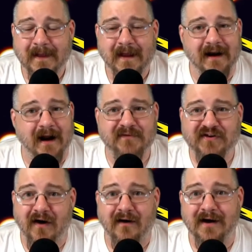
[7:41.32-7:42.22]
And I'm
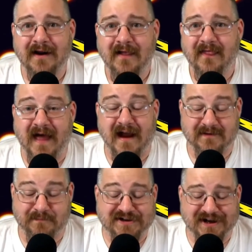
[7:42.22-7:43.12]
sorry,
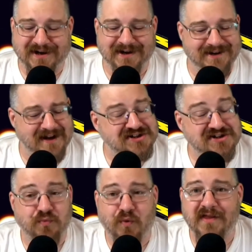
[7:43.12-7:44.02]
that's
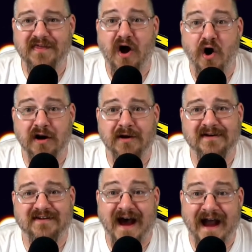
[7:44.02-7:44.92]
just one of the
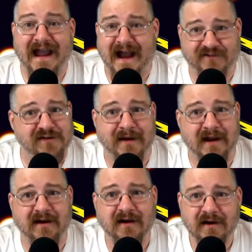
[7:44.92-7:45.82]
arguments I have to
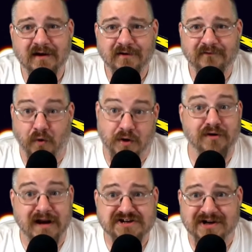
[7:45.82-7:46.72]
make for
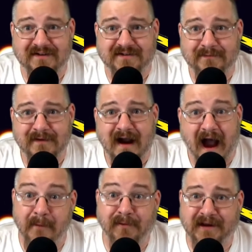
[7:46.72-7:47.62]
creationism.
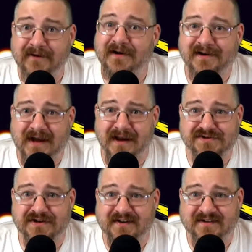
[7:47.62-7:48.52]
I believe in
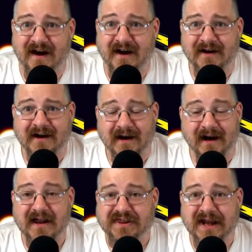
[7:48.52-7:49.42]
intelligent design, and
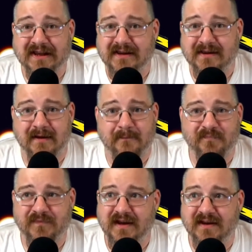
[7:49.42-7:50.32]
I think that
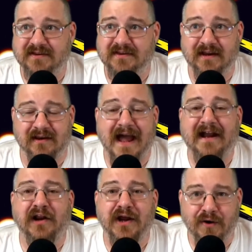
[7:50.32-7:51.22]
the
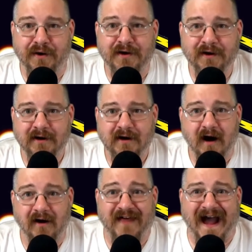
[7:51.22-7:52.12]
likelihood
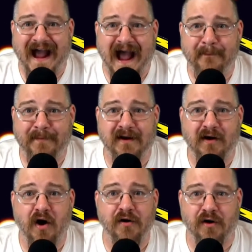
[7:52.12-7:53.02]
of that happening
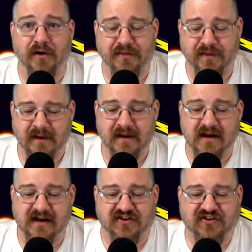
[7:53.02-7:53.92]
on Earth
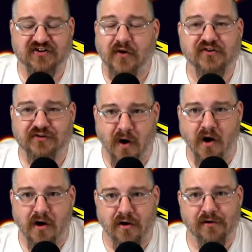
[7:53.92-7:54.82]
is so
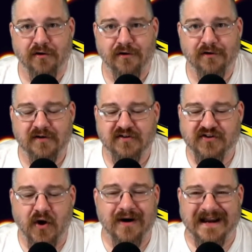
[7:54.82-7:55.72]
small,
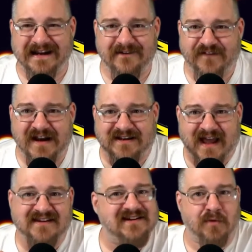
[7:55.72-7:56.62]
so
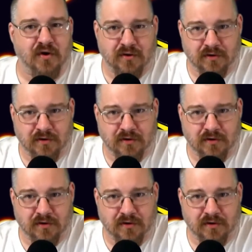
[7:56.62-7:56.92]
infinitesimal,